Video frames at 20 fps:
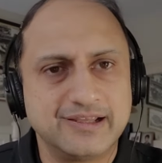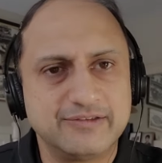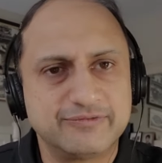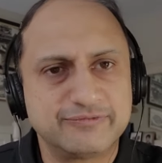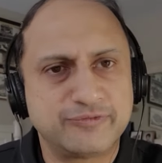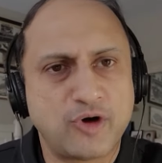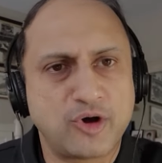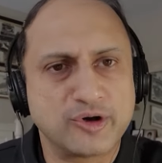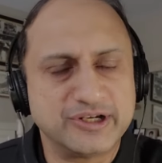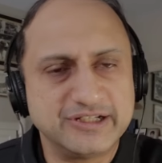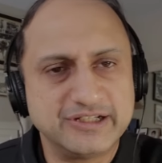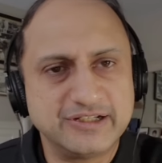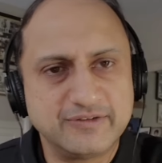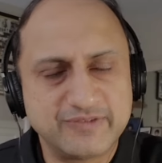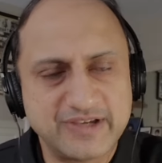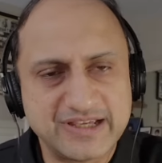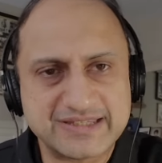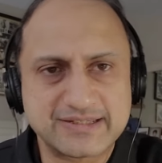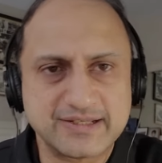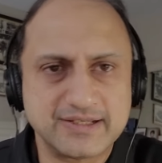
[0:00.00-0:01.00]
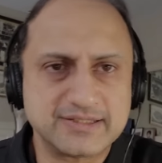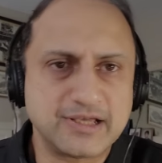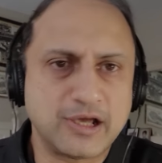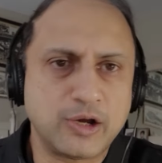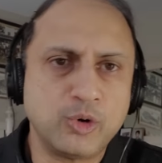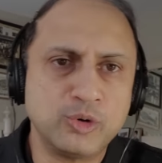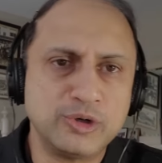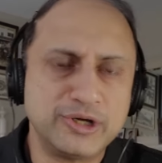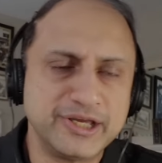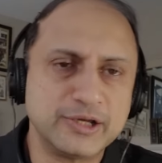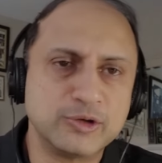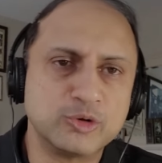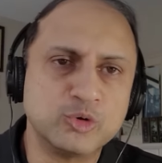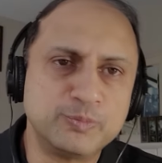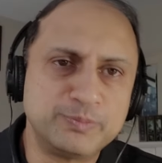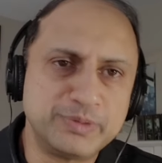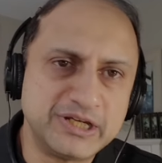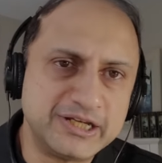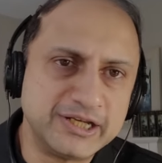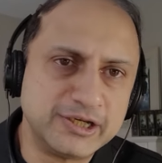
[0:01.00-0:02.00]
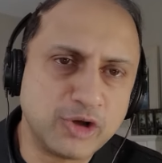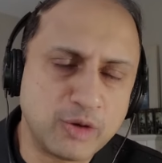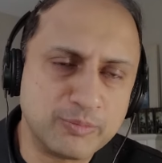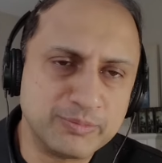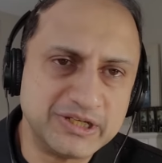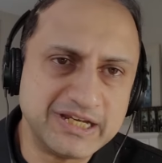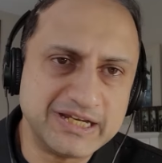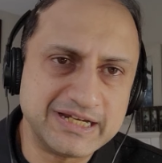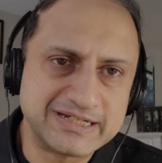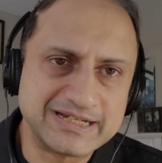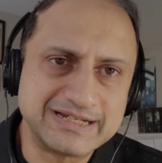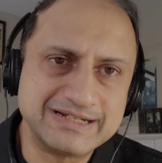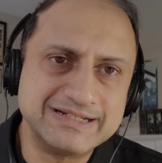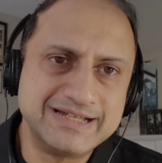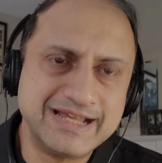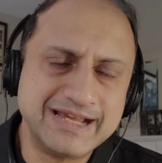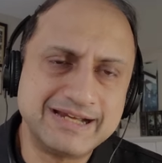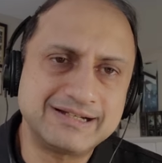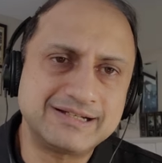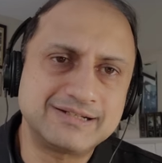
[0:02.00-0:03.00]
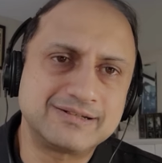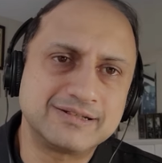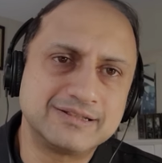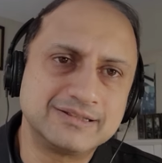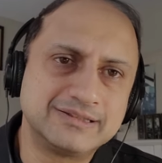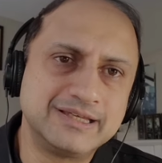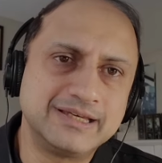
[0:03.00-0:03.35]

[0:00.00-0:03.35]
if foreign investors are holding rupee-denominated debt,